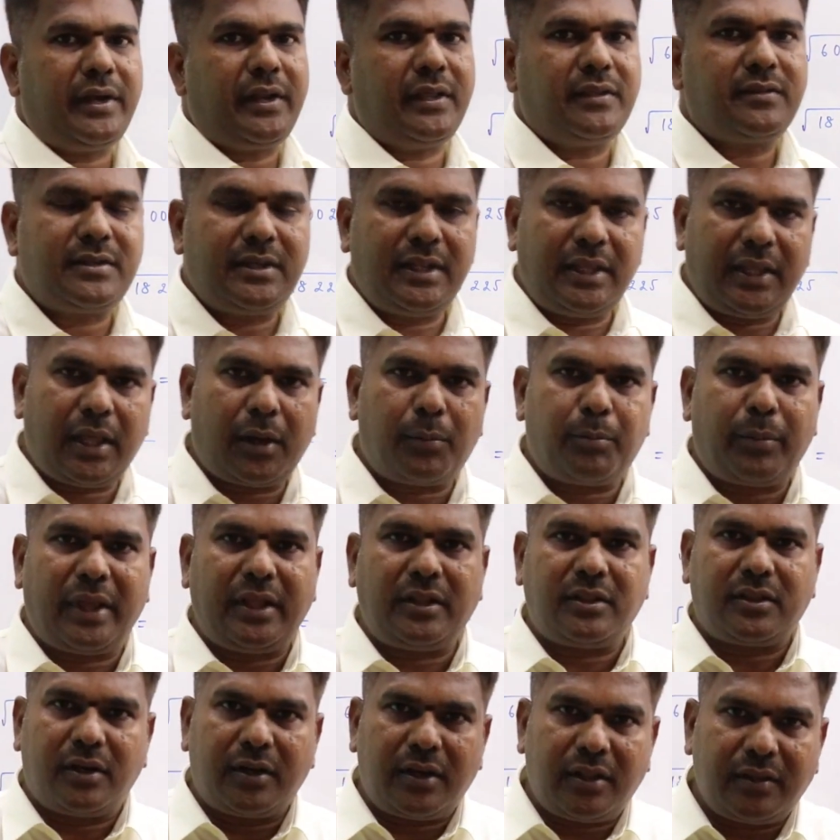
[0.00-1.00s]
So it is
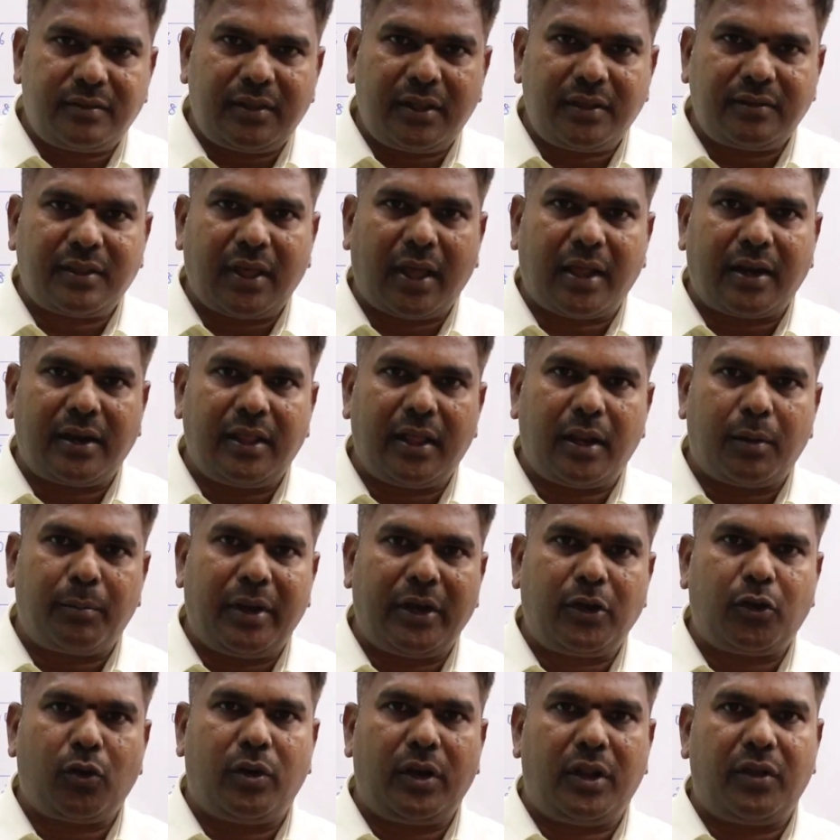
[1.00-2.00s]
nearby 36 or
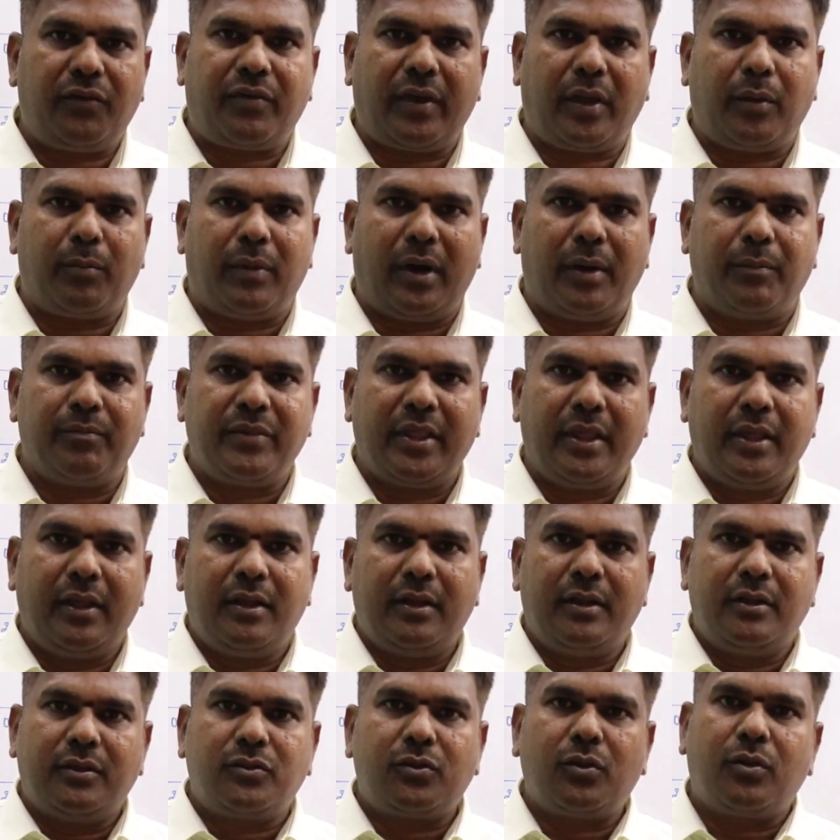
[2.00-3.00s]
nearby 25 more.
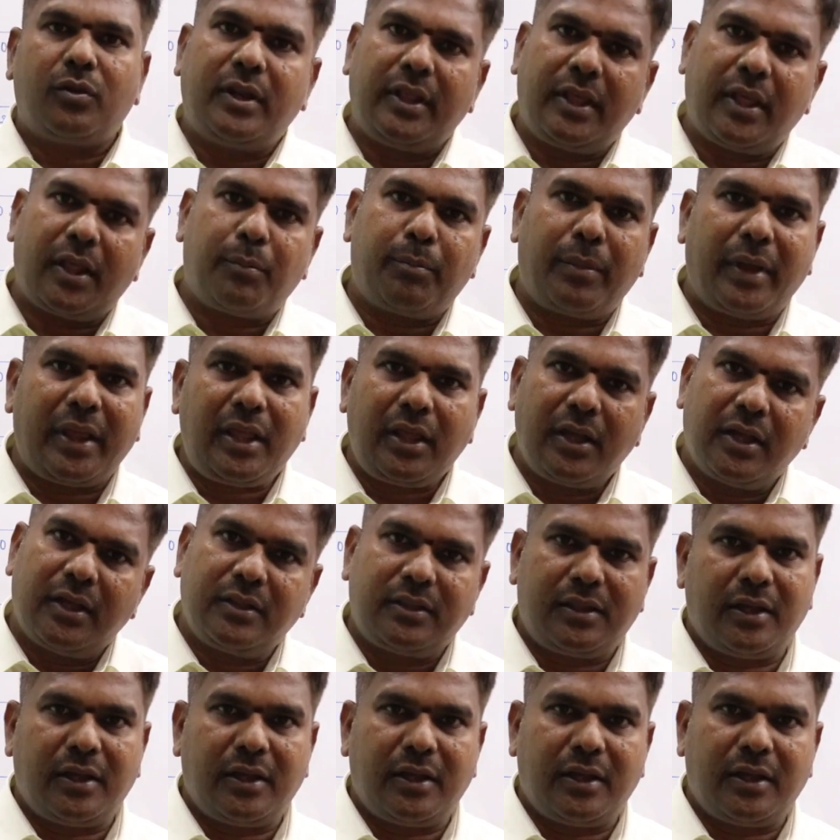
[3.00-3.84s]
So nearby